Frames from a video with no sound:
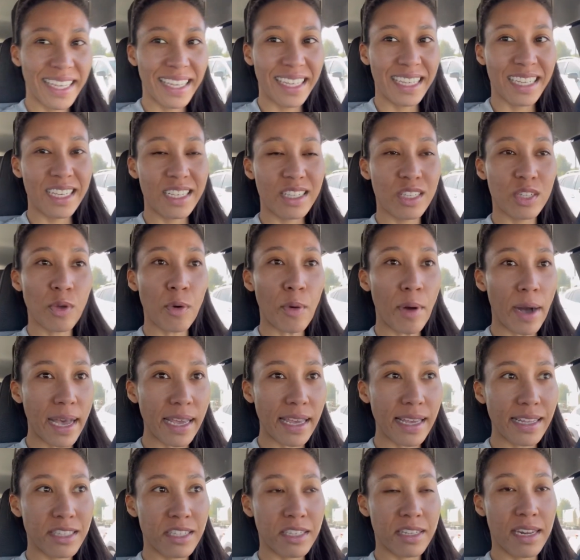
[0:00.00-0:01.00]
He's
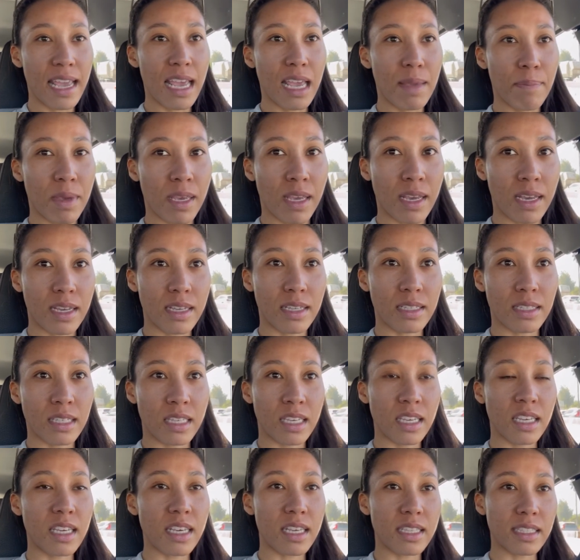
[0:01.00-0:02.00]
quiet today because
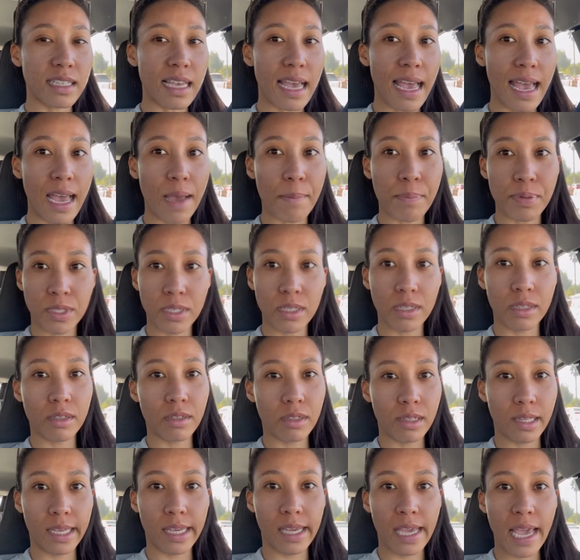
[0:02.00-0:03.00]
he is
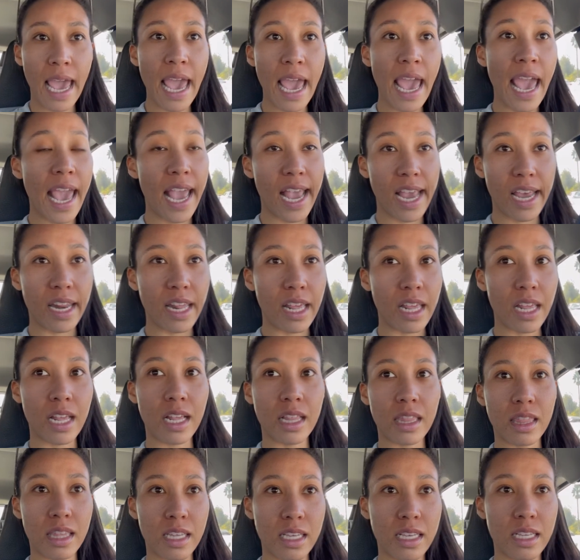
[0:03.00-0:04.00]
absolutely
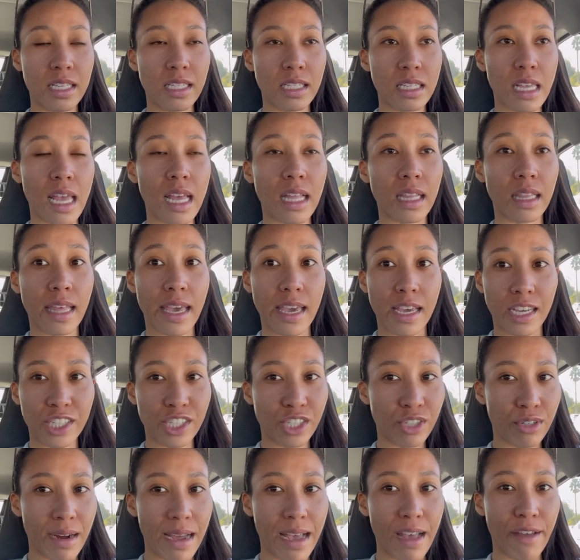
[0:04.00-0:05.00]
hating this LA
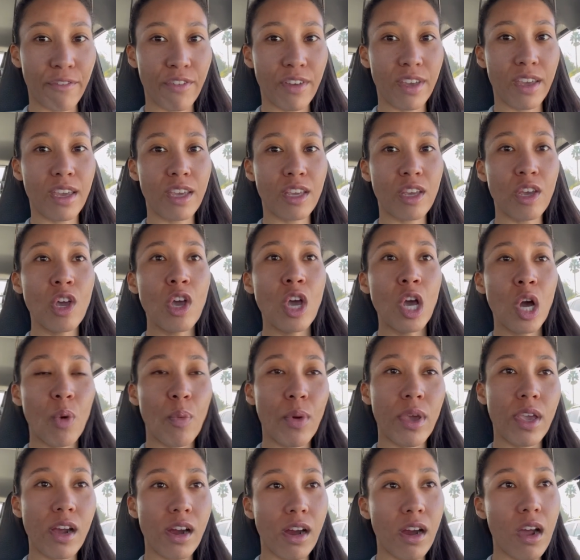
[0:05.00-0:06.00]
traffic.
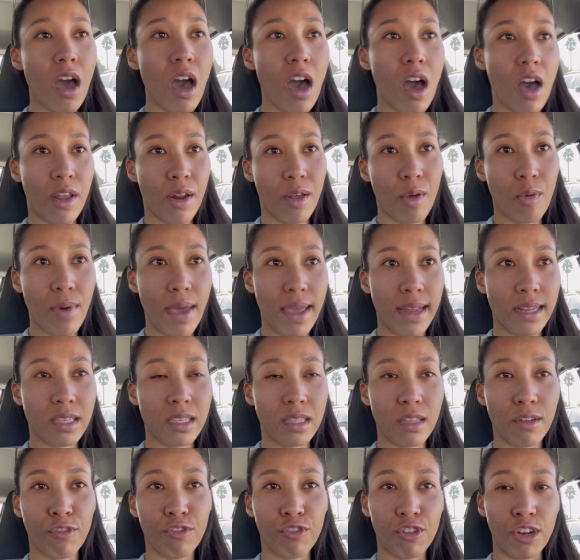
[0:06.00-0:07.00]
We are on our way to
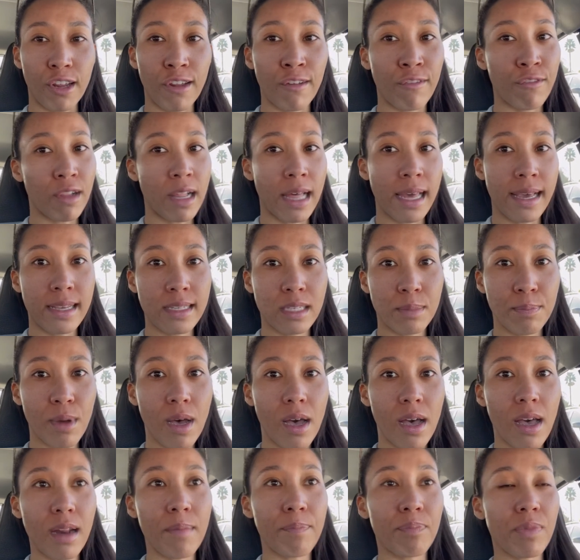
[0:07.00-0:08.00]
the free flying
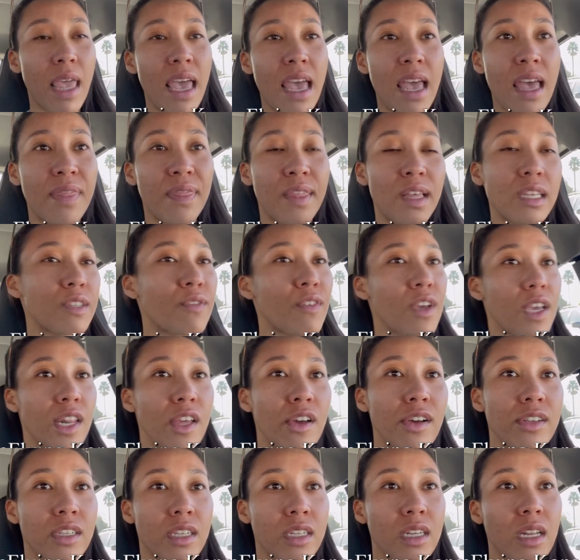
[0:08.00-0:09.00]
spot and this video
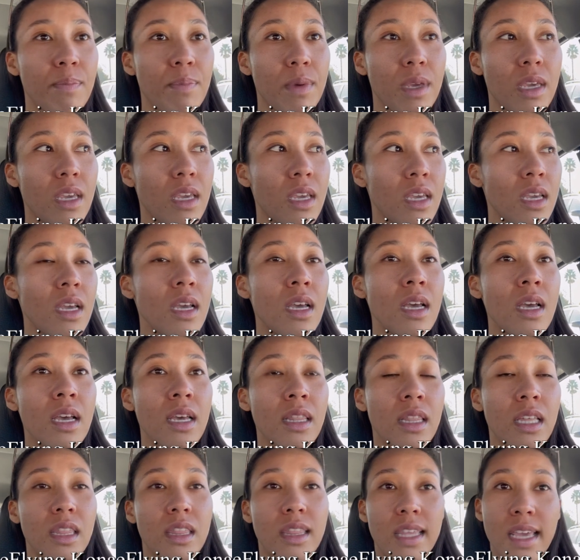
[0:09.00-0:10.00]
is going to be
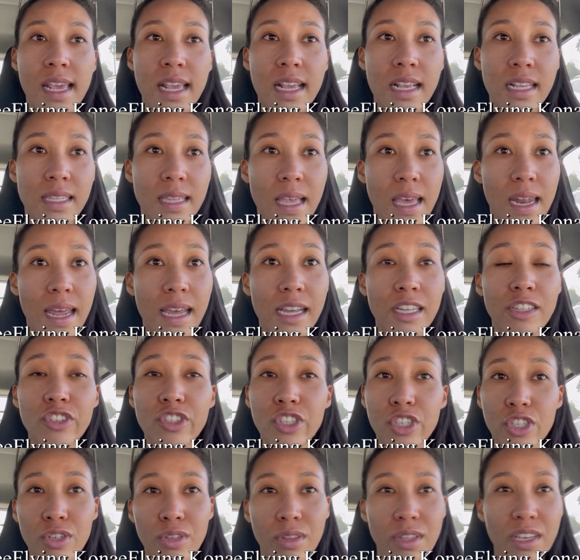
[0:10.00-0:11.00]
the things that I
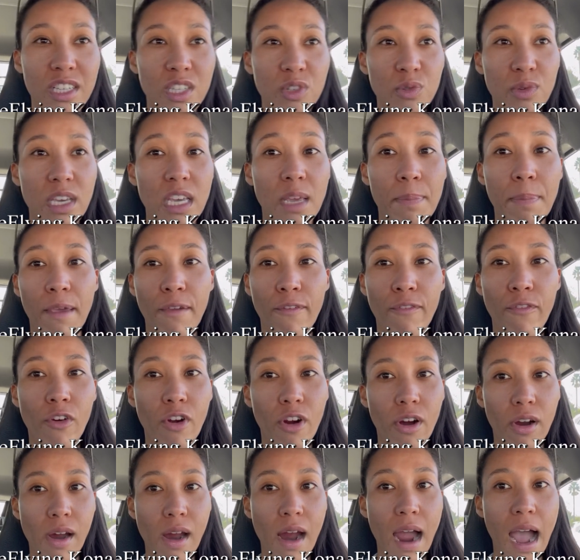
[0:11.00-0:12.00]
do this week
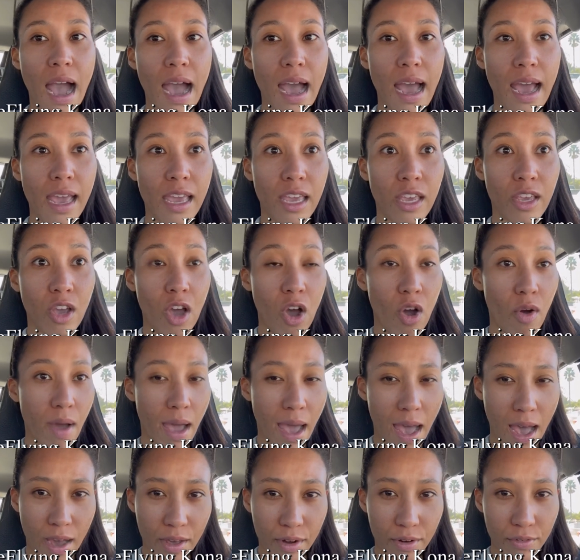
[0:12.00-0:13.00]
before I go
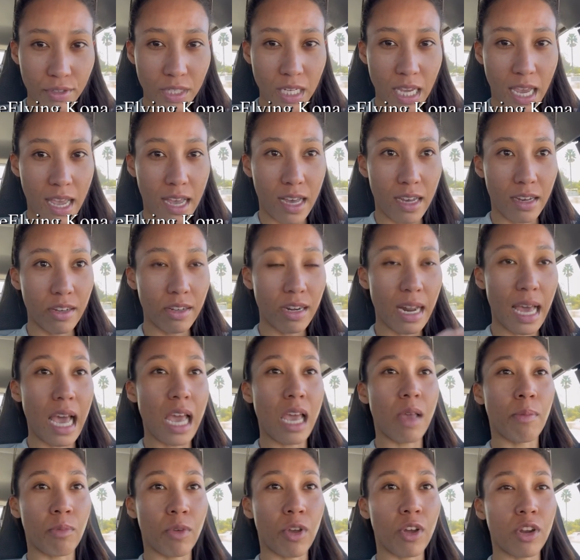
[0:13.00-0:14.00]
out of town. I
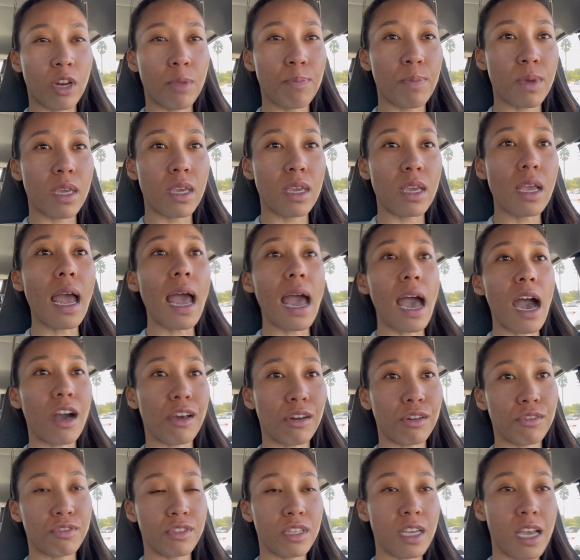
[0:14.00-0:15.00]
am going to be out
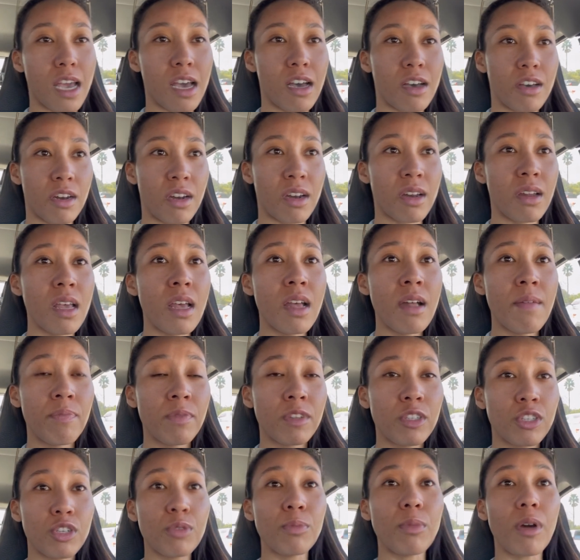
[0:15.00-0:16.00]
of town
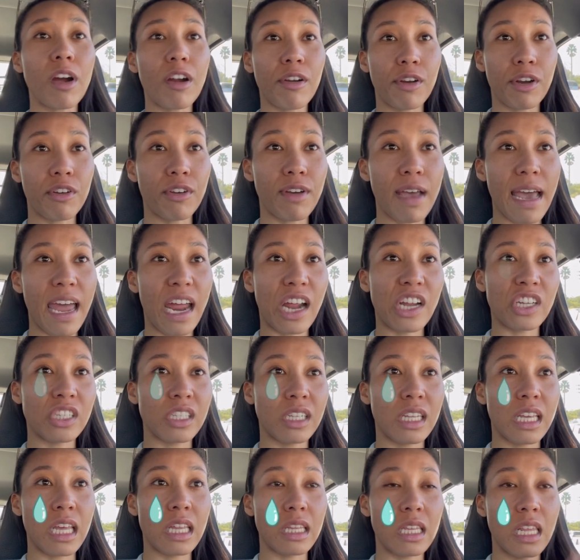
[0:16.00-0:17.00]
tomorrow,
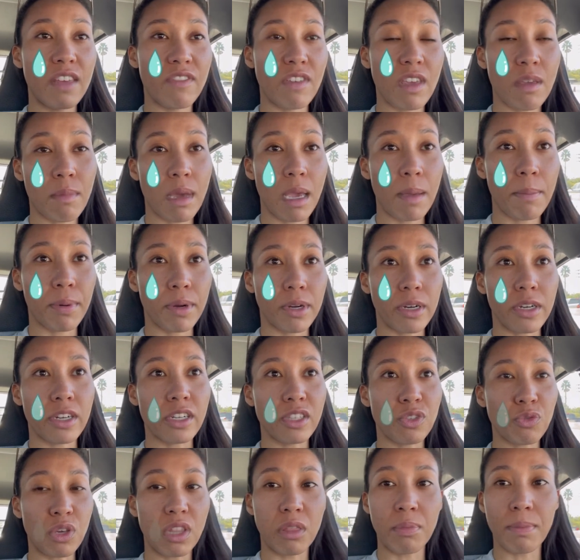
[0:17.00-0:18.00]
actually leaving my
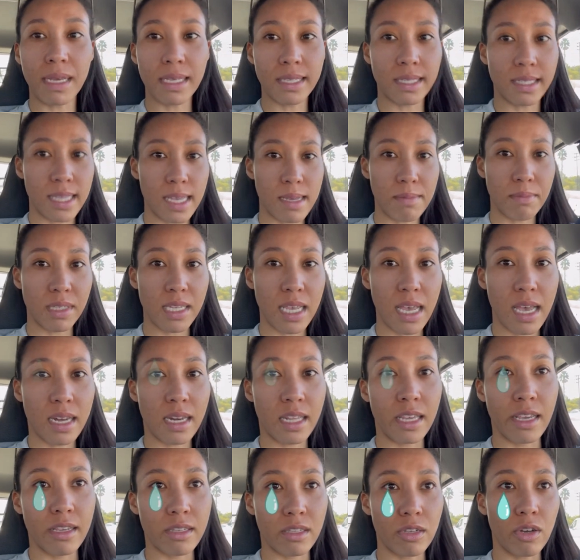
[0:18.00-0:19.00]
birds with my stepdad.
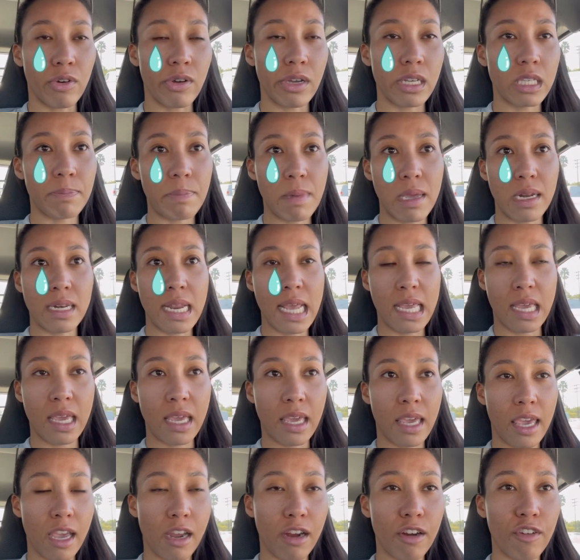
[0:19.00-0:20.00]
He's always been taking
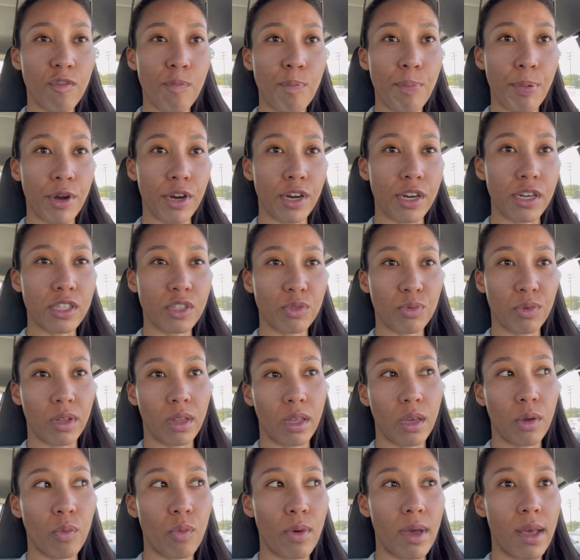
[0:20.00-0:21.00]
care of birds
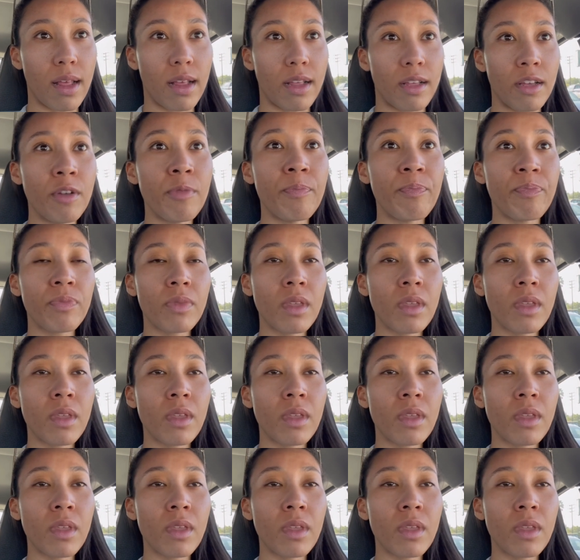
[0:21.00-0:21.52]
really well.